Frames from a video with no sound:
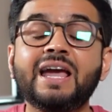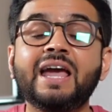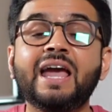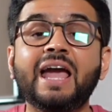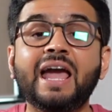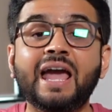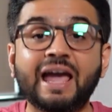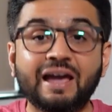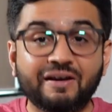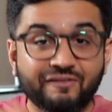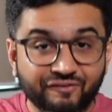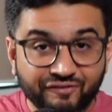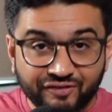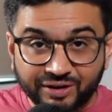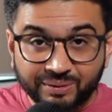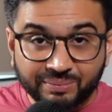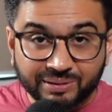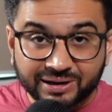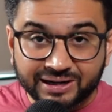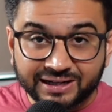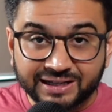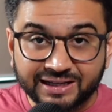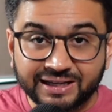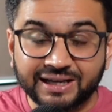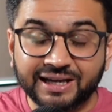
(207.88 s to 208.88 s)

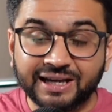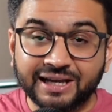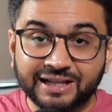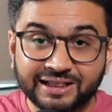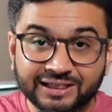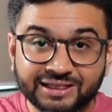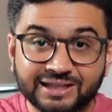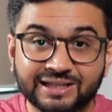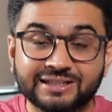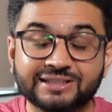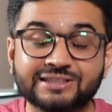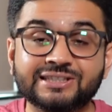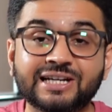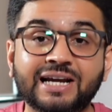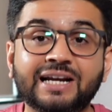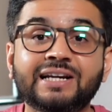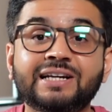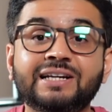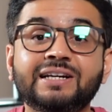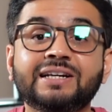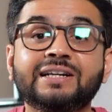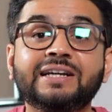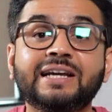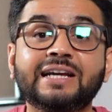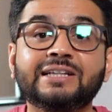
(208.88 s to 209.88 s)
everybody in the channel
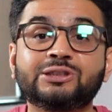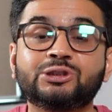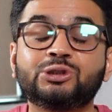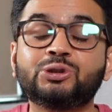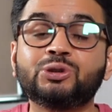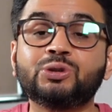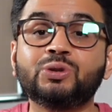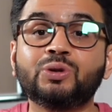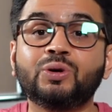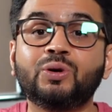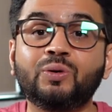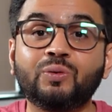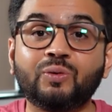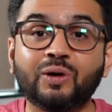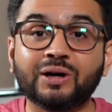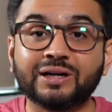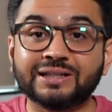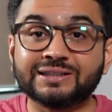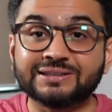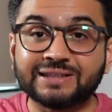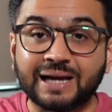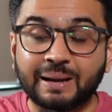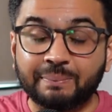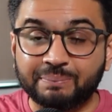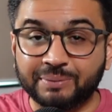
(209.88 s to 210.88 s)
gets to know what is
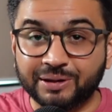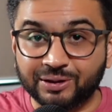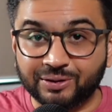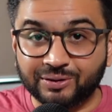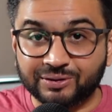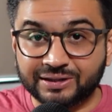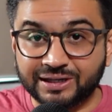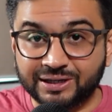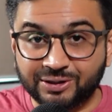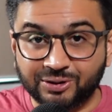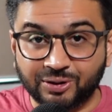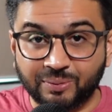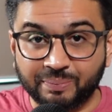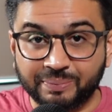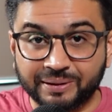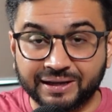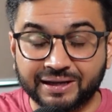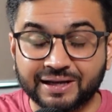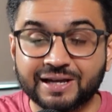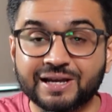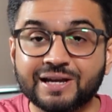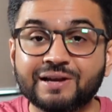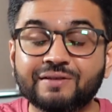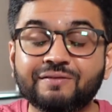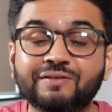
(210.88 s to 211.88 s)
happening on that topic,
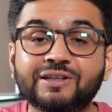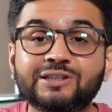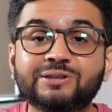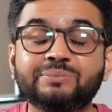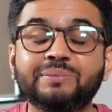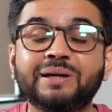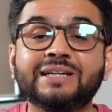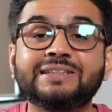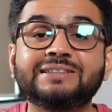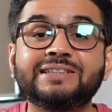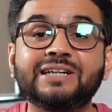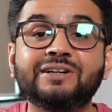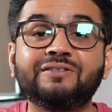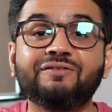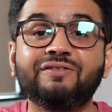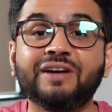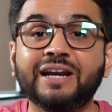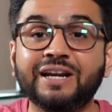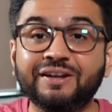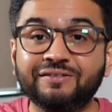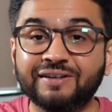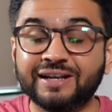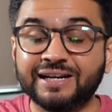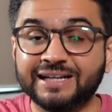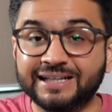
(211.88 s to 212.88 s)
which makes it
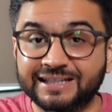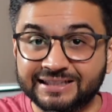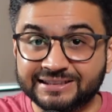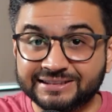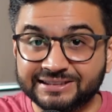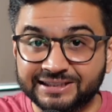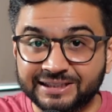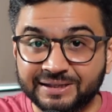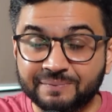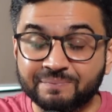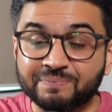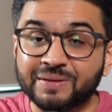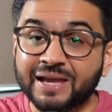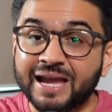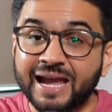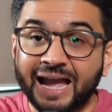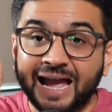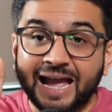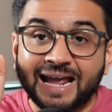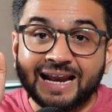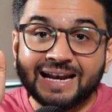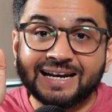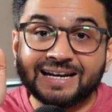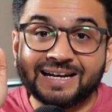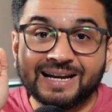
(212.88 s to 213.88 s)
very easy.
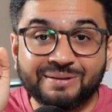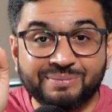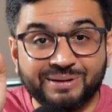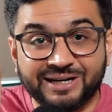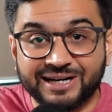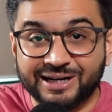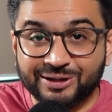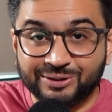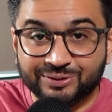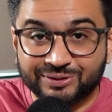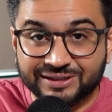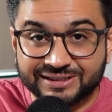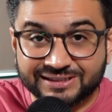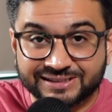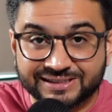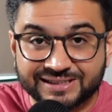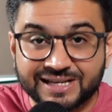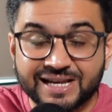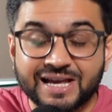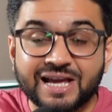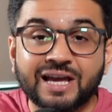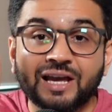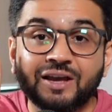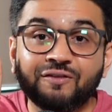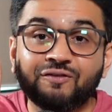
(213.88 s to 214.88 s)
And let me tell you this,
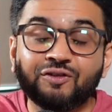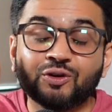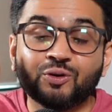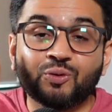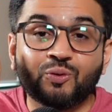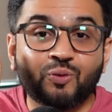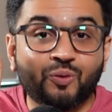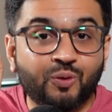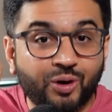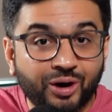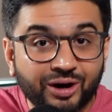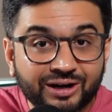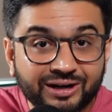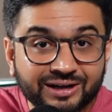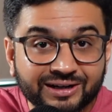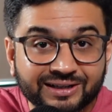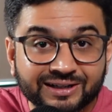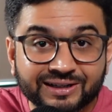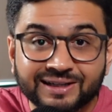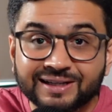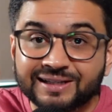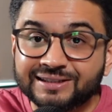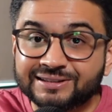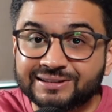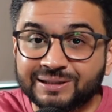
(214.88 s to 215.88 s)
if you want
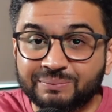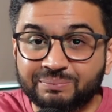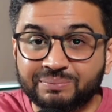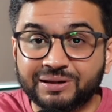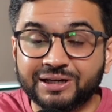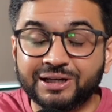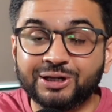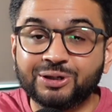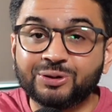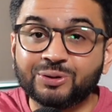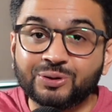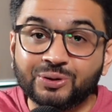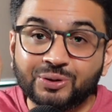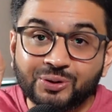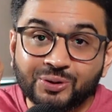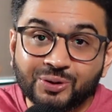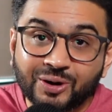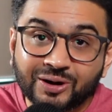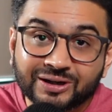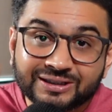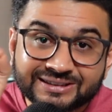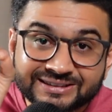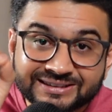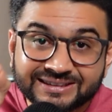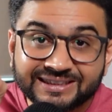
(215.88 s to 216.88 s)
somebody to
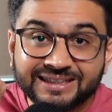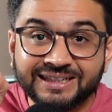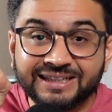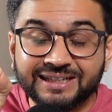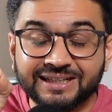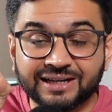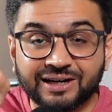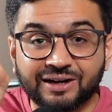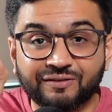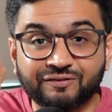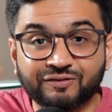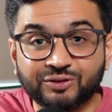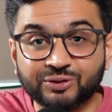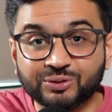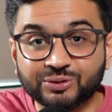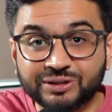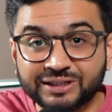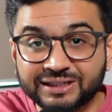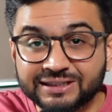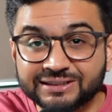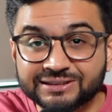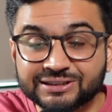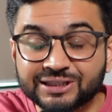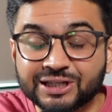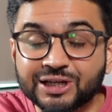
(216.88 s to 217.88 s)
not see a few
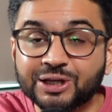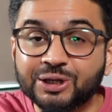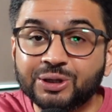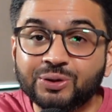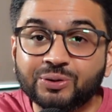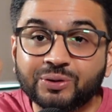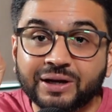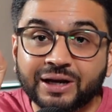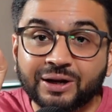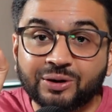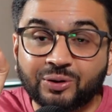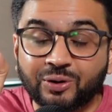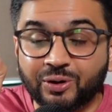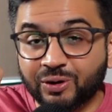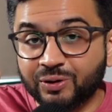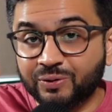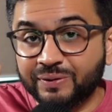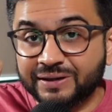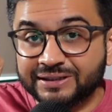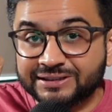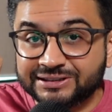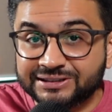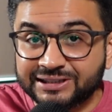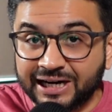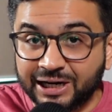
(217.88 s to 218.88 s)
things, you can
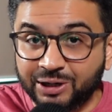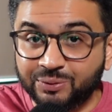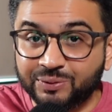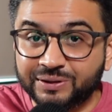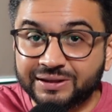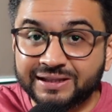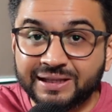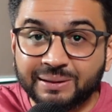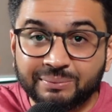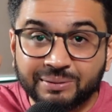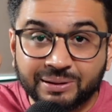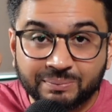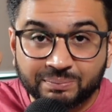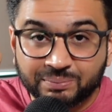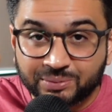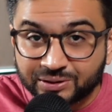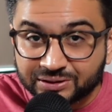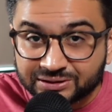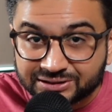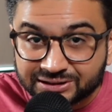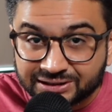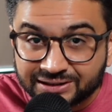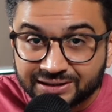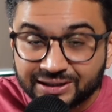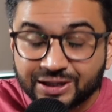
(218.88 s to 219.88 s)
always chat with them in
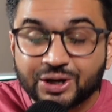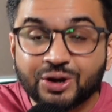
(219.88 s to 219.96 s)
person,